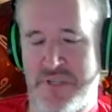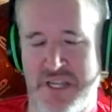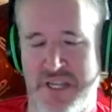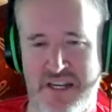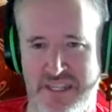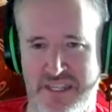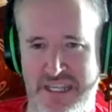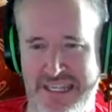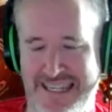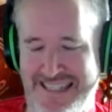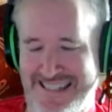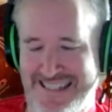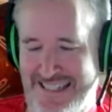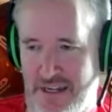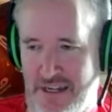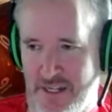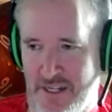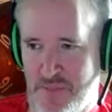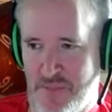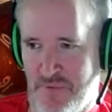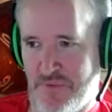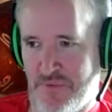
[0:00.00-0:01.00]
I think is a
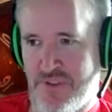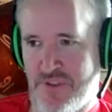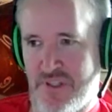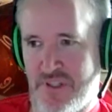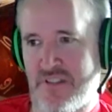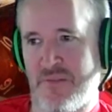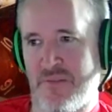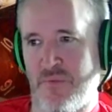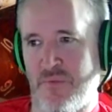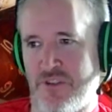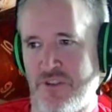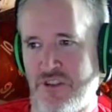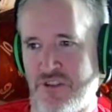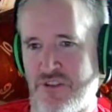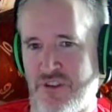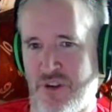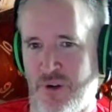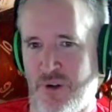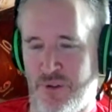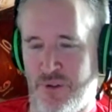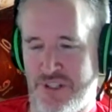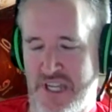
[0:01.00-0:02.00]
dice bowl system, which is
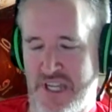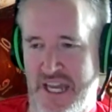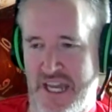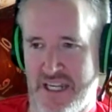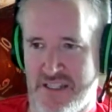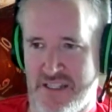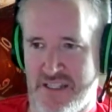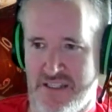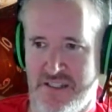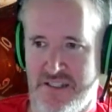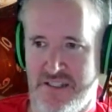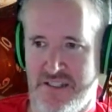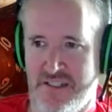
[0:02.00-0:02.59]
Cortex.